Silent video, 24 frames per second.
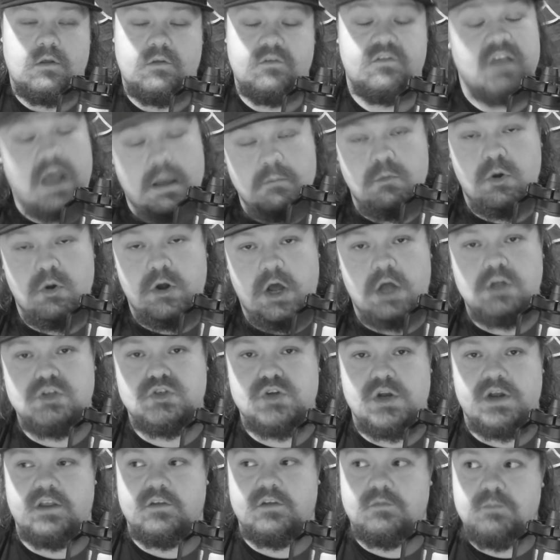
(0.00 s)
Zom
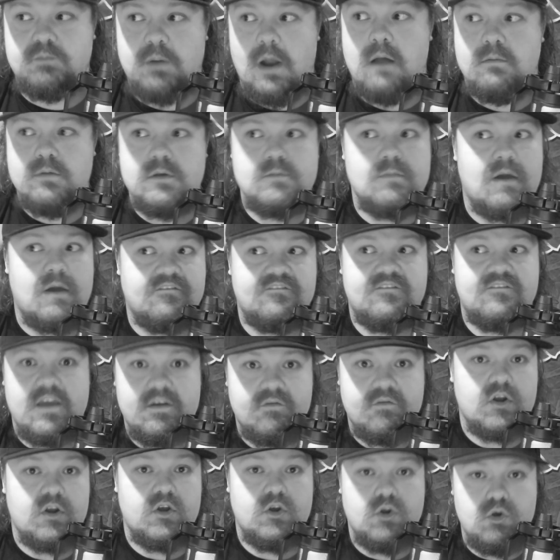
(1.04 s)
100 is probably my
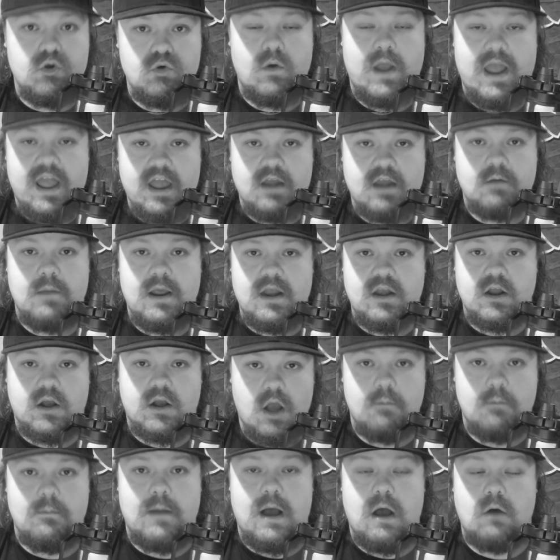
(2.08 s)
favorite new anime to
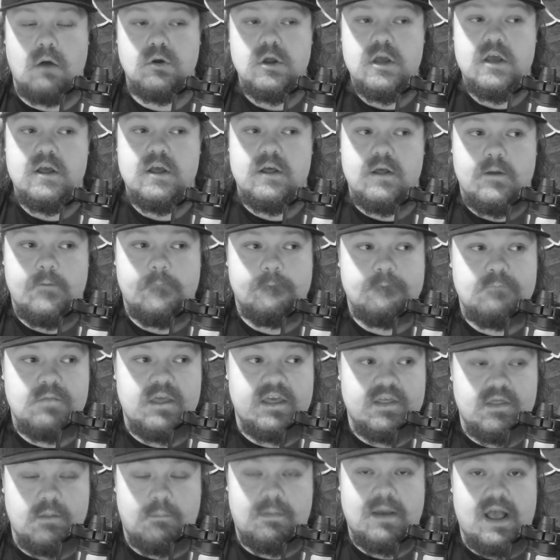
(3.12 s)
come out
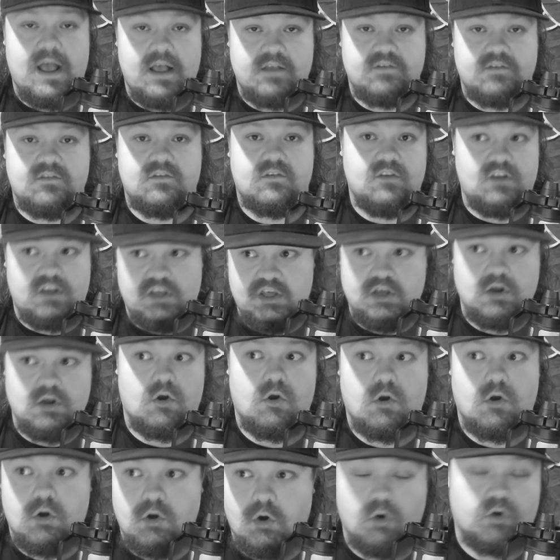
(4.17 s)
in the past
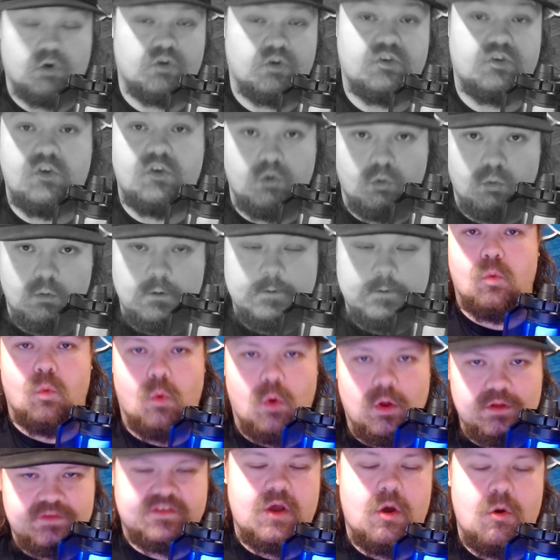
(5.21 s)
year or two.
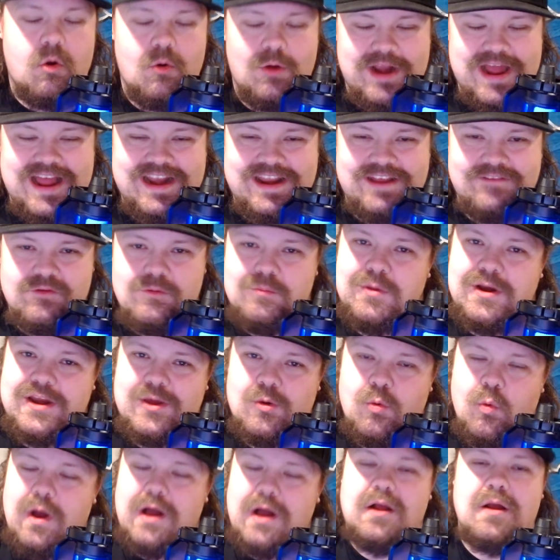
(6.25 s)
What's going on, everybody,
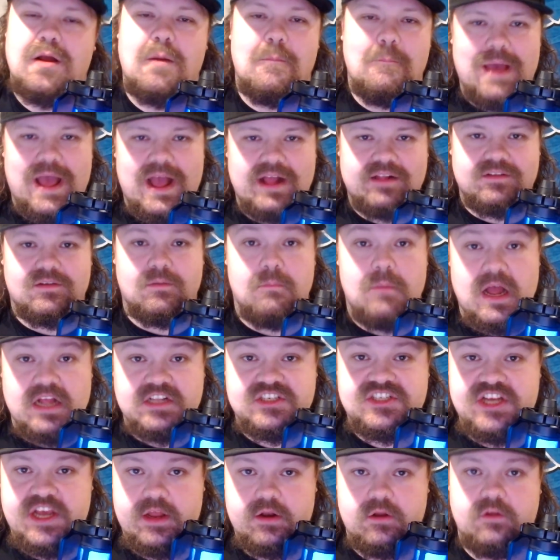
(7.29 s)
and welcome back to my
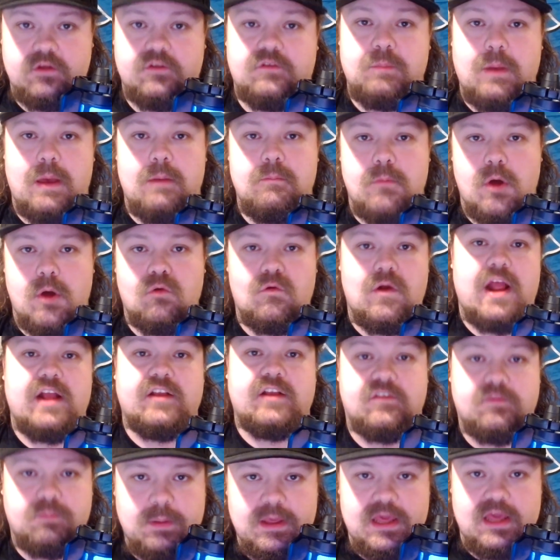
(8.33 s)
channel, Spenmo
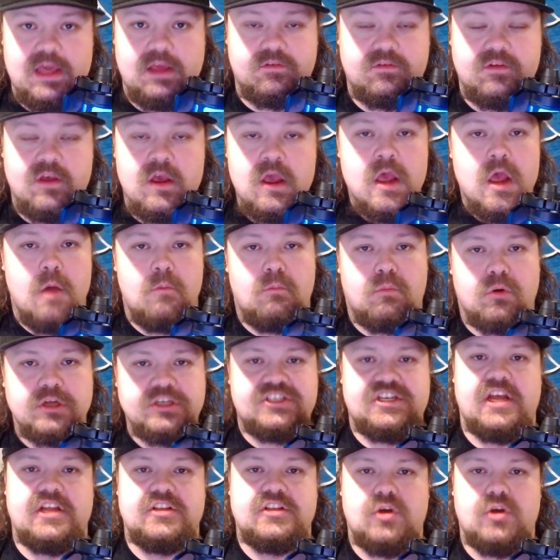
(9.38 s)
Rack Speaks.
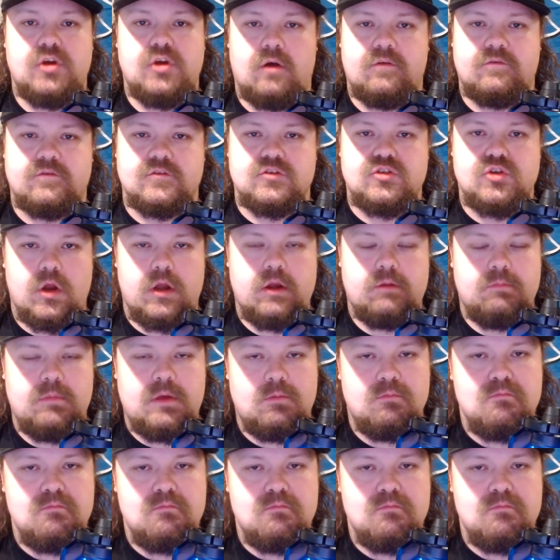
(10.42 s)
Appreciate you all for joining me.